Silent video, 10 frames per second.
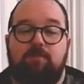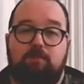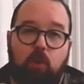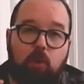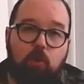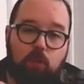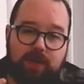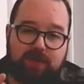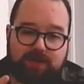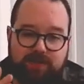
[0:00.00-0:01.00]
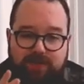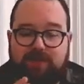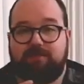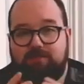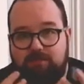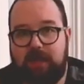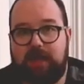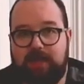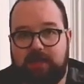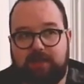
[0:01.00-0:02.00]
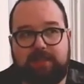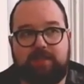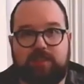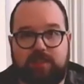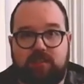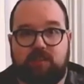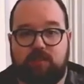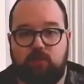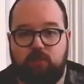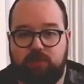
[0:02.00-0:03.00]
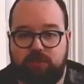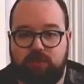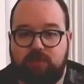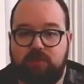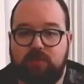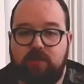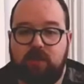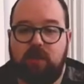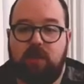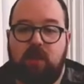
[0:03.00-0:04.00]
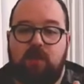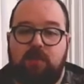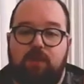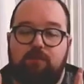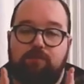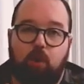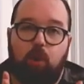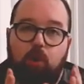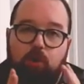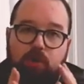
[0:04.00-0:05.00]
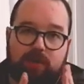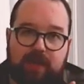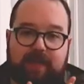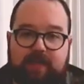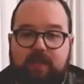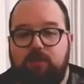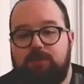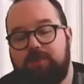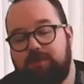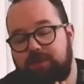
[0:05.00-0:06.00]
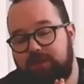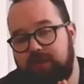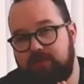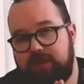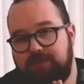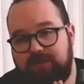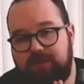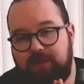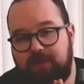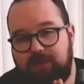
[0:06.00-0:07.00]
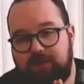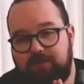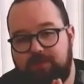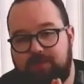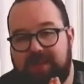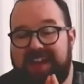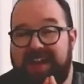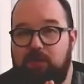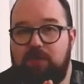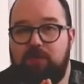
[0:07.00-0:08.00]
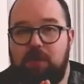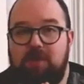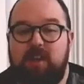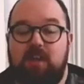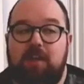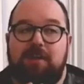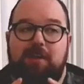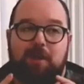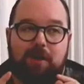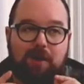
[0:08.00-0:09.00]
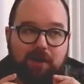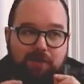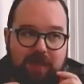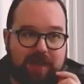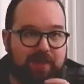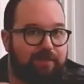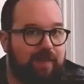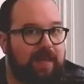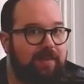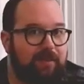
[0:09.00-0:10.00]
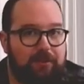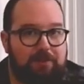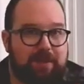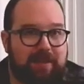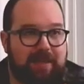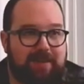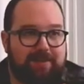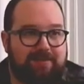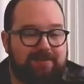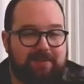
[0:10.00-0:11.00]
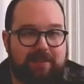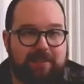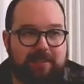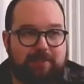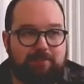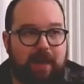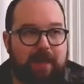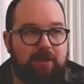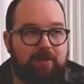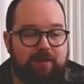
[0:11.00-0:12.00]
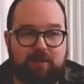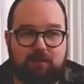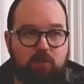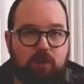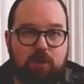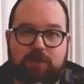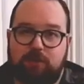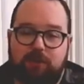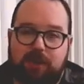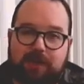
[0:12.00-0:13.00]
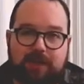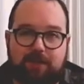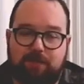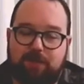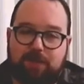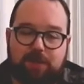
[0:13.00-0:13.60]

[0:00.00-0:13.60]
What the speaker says: More witnesses, e.g. sources, more likelihood that the event occurred. However, the kind of fly in the ointment here, the spanner in the works, all that kind of